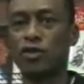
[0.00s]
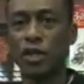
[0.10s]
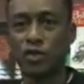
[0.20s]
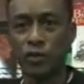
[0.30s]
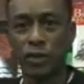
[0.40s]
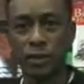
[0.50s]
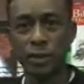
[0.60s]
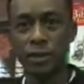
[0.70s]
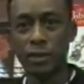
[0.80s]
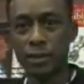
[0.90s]
centuries.
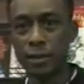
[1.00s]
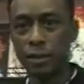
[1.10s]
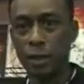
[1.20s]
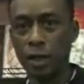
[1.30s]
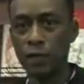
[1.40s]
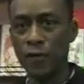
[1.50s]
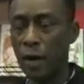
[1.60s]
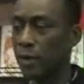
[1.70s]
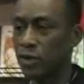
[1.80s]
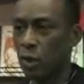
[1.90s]
You
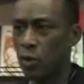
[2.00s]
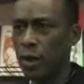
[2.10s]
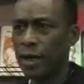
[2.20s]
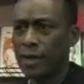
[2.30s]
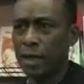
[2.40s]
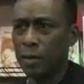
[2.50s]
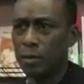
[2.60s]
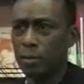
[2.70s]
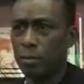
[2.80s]
follow me? So I think